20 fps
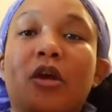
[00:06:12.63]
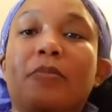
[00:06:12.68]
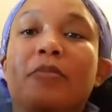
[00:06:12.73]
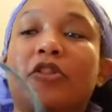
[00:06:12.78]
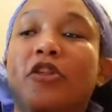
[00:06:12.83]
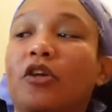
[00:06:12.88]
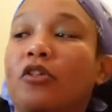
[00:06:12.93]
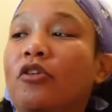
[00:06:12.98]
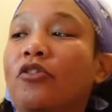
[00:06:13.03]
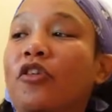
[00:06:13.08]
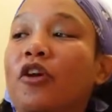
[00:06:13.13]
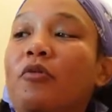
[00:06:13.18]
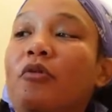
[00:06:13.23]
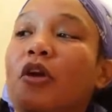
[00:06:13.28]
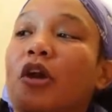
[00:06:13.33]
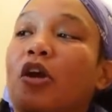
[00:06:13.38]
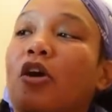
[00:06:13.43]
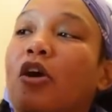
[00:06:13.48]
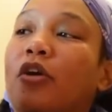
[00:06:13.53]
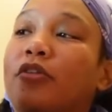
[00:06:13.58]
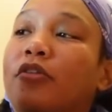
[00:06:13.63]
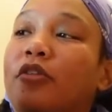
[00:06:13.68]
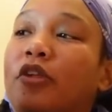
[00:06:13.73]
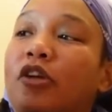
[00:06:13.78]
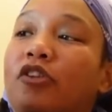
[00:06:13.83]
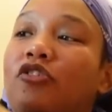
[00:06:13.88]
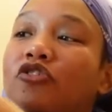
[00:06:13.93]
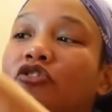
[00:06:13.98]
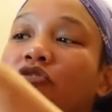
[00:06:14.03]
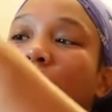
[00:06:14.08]
But the other thing that I also
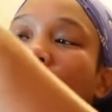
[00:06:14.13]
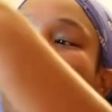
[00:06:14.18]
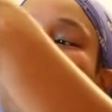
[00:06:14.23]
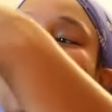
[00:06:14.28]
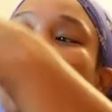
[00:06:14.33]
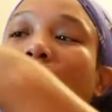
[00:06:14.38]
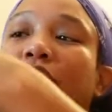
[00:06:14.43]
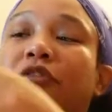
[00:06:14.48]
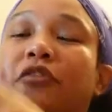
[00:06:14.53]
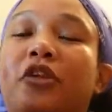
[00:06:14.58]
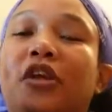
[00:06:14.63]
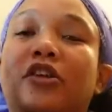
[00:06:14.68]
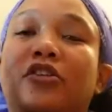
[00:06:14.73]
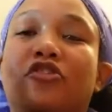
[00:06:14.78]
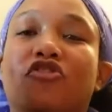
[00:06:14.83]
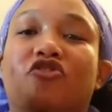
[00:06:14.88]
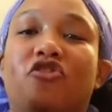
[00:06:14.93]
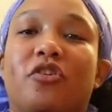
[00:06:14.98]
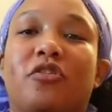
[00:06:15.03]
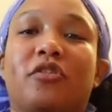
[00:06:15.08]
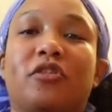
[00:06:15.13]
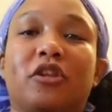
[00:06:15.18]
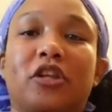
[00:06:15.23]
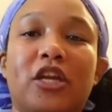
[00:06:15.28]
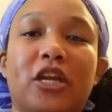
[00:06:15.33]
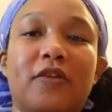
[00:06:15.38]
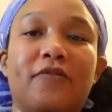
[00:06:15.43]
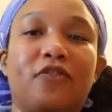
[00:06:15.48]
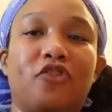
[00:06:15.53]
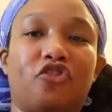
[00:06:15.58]
like to do is I also like to just
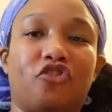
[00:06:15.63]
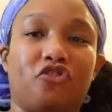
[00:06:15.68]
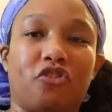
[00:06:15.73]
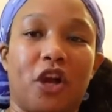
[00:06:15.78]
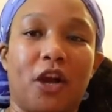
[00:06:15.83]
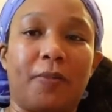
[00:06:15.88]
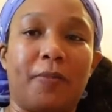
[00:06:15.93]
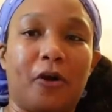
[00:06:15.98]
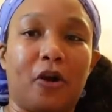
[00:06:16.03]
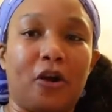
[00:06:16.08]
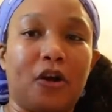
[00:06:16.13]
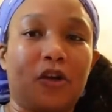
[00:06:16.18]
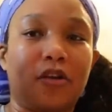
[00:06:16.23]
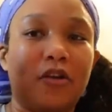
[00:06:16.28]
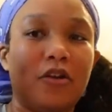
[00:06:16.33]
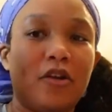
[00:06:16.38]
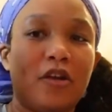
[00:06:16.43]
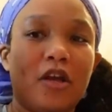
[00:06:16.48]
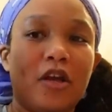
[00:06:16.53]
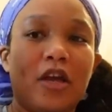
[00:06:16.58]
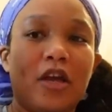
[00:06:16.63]
leave the strap on